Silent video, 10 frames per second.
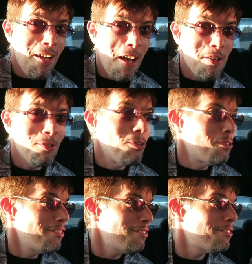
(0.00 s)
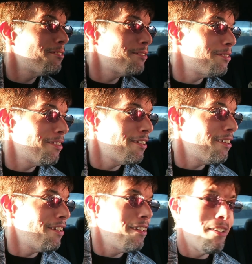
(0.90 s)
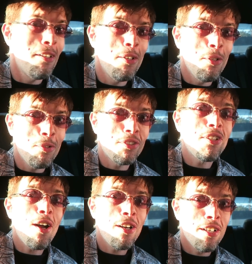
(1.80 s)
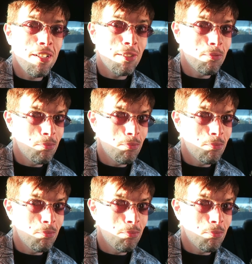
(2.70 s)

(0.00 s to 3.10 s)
How you doing? Sorry.